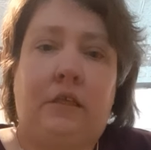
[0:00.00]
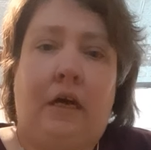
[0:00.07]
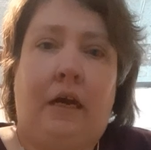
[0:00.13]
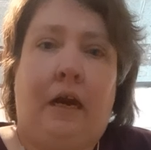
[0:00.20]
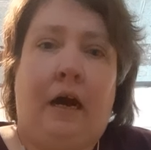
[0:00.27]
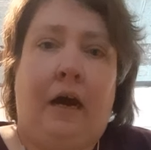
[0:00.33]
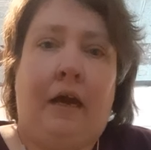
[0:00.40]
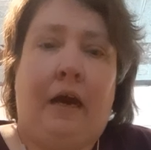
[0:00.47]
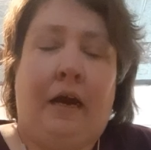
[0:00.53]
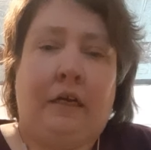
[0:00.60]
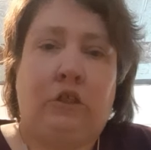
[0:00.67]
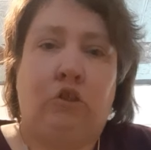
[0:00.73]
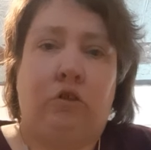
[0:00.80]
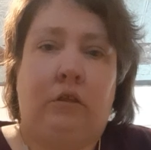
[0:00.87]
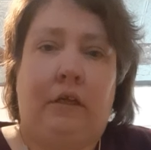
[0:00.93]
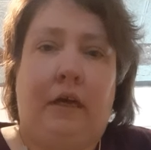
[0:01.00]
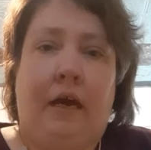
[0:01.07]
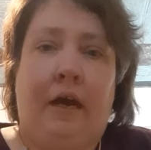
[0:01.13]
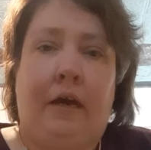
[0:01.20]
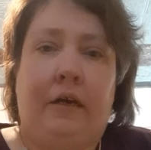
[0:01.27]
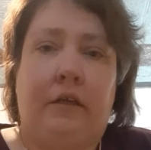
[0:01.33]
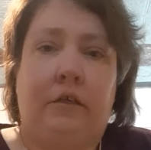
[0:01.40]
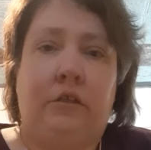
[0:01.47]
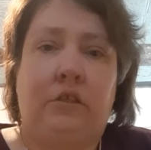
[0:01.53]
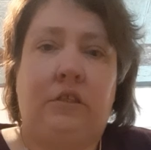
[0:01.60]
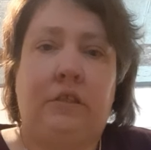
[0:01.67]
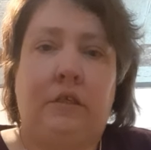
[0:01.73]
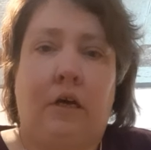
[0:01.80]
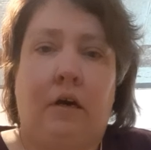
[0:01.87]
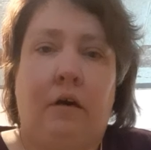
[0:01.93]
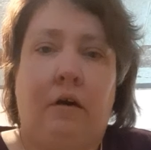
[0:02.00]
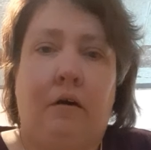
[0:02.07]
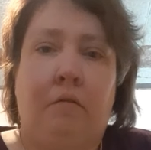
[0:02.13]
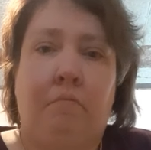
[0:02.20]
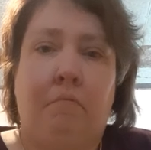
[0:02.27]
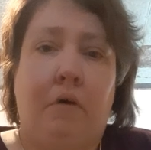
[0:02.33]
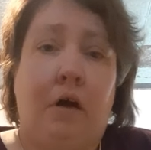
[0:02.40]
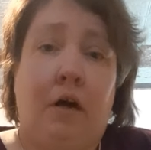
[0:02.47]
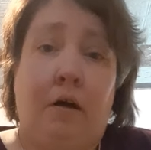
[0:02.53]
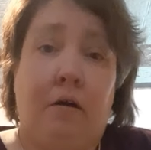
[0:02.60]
that I actually added some